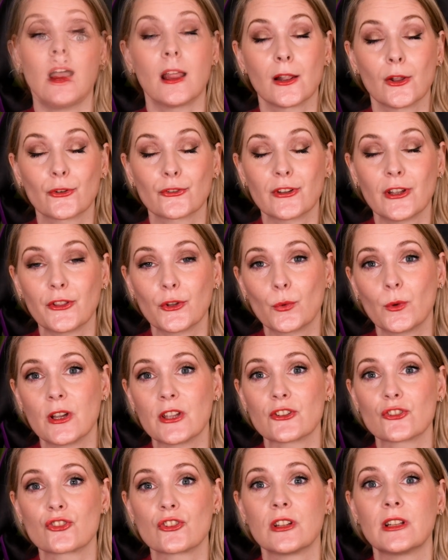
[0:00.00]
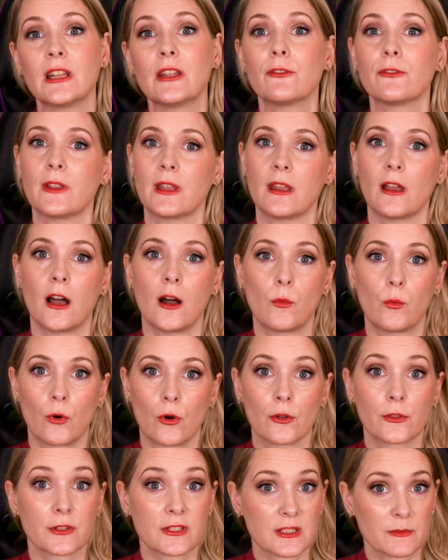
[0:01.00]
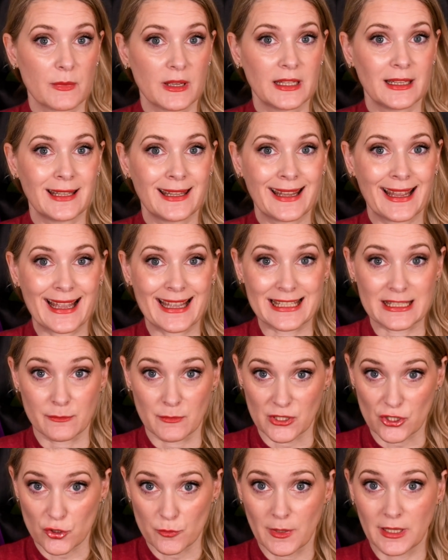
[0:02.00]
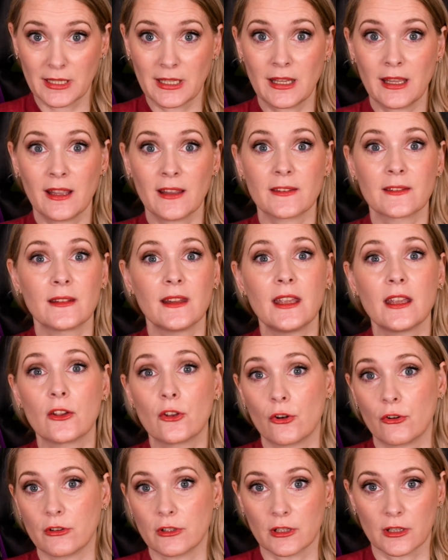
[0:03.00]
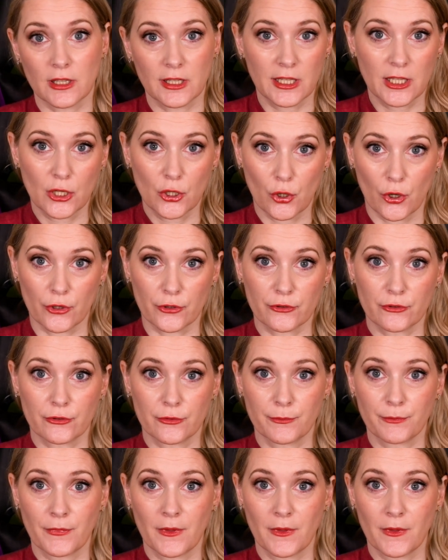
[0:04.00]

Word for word: alongside the question if they are worth spending as much money as they currently cost.